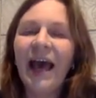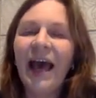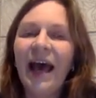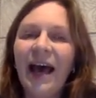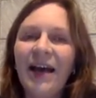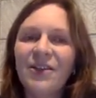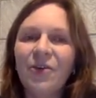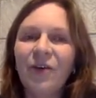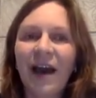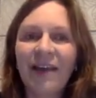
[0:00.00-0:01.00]
Uh,
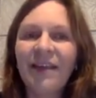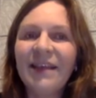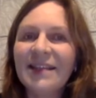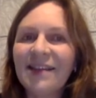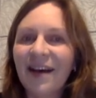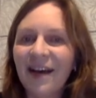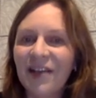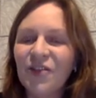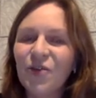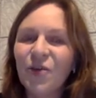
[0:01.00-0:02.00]
so I think it's
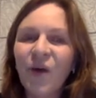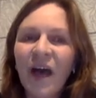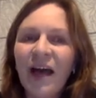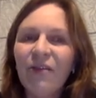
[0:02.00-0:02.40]
nice to